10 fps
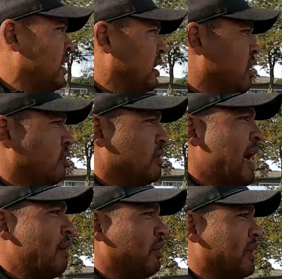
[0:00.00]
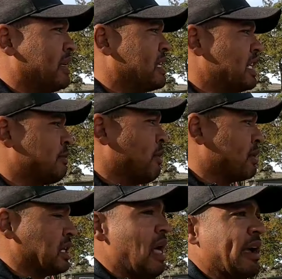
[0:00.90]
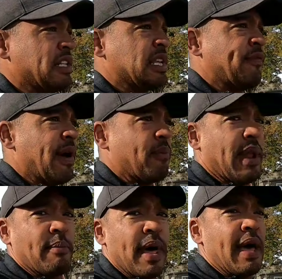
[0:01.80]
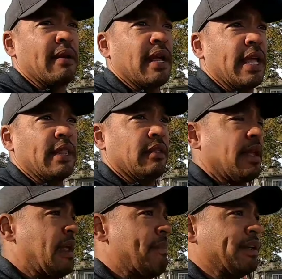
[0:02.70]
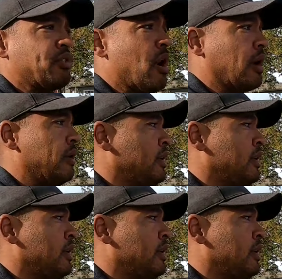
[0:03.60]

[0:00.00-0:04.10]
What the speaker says: you know, not really accessible, was locking stuff up when I'm not in my truck.